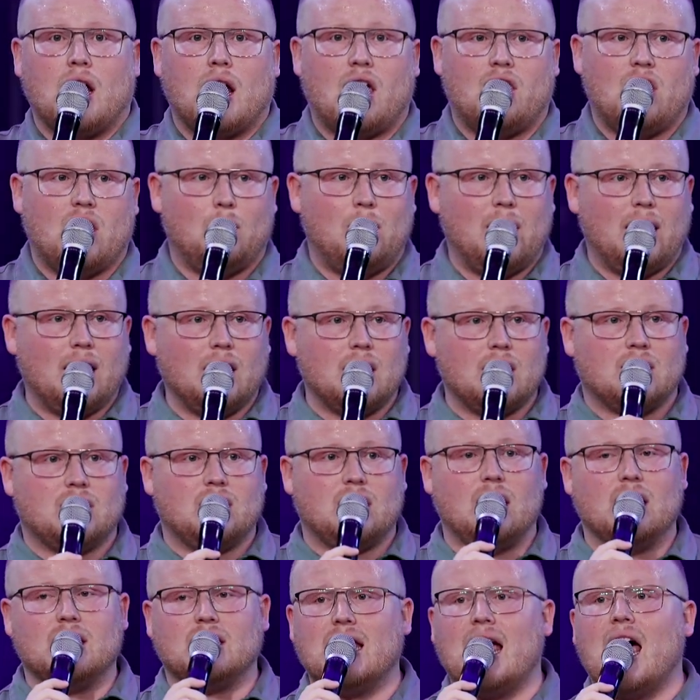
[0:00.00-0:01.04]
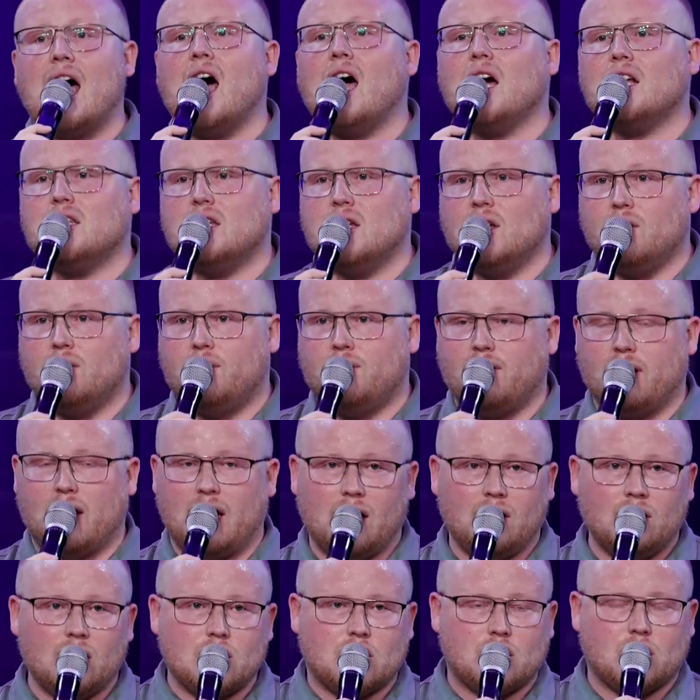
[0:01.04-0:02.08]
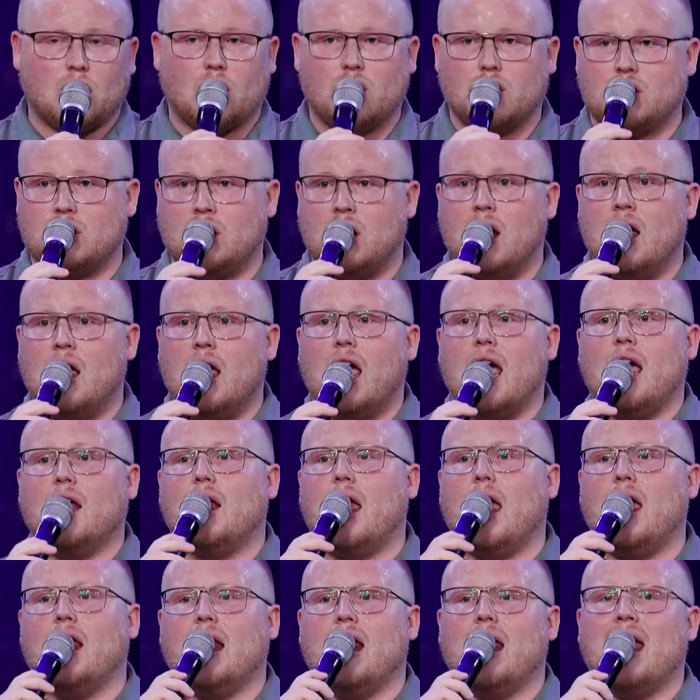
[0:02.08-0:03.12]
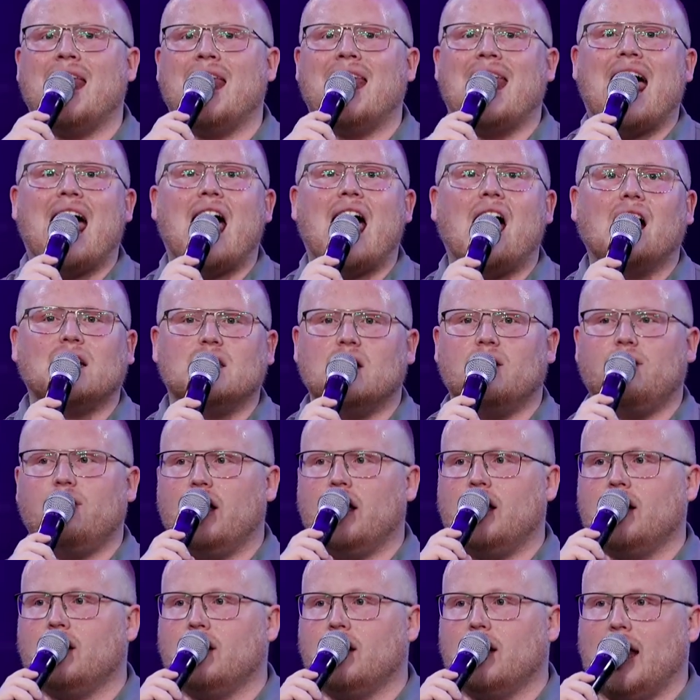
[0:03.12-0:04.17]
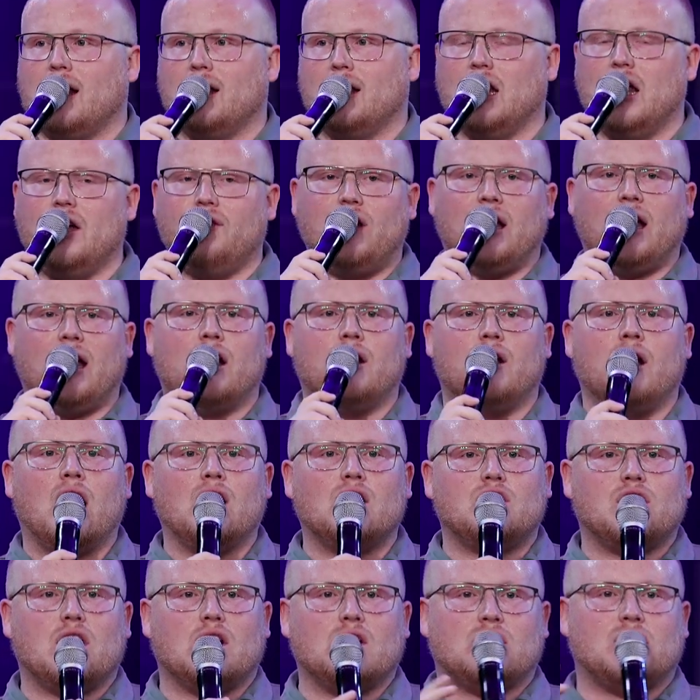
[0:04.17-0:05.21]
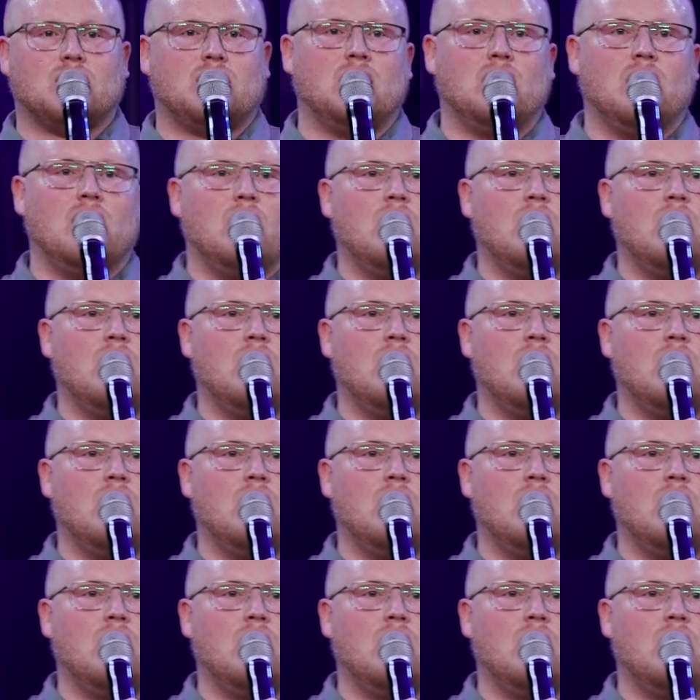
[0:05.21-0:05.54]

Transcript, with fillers: and they begin to see us active in the church and, and, and active in, in living it, not just,